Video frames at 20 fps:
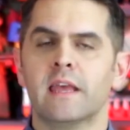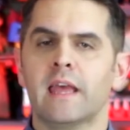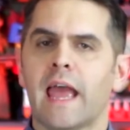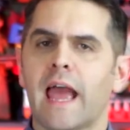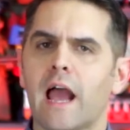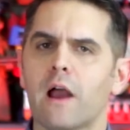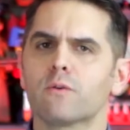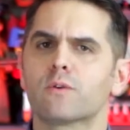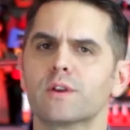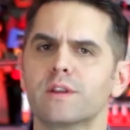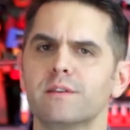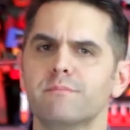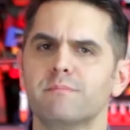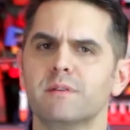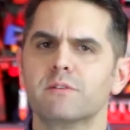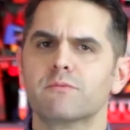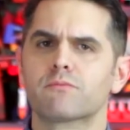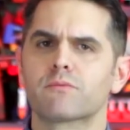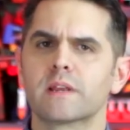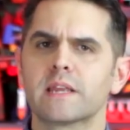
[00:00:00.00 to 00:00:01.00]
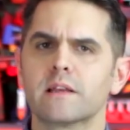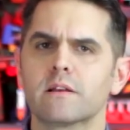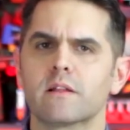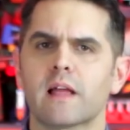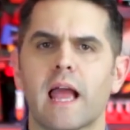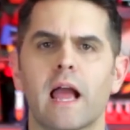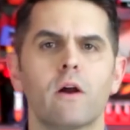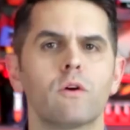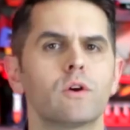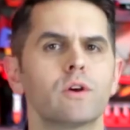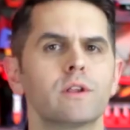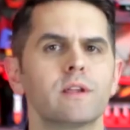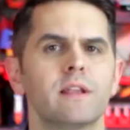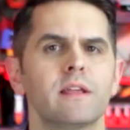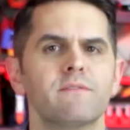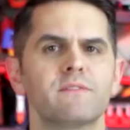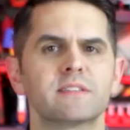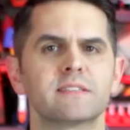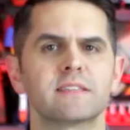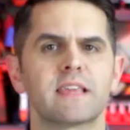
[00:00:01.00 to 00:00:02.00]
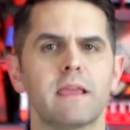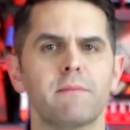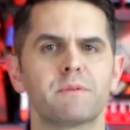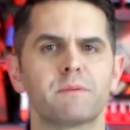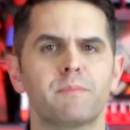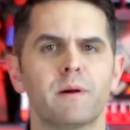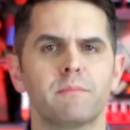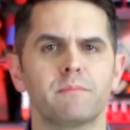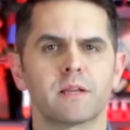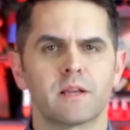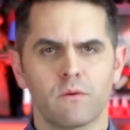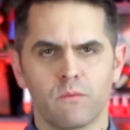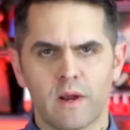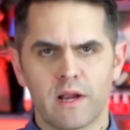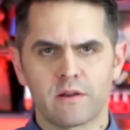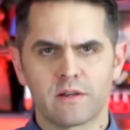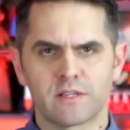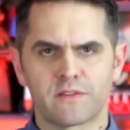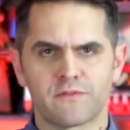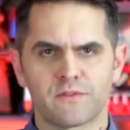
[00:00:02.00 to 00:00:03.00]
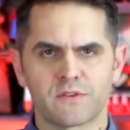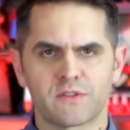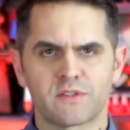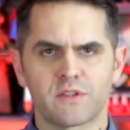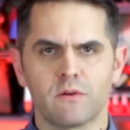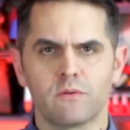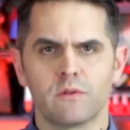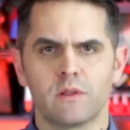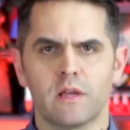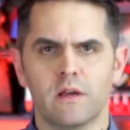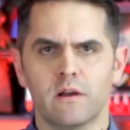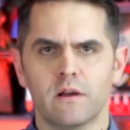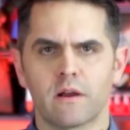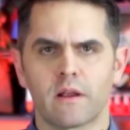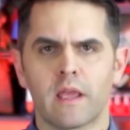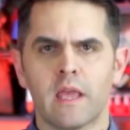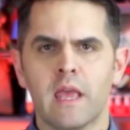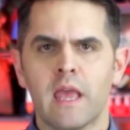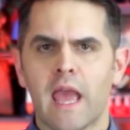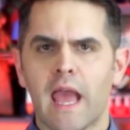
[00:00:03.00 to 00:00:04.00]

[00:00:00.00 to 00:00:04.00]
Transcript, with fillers: How could it be real? How could it have escaped public awareness for so long?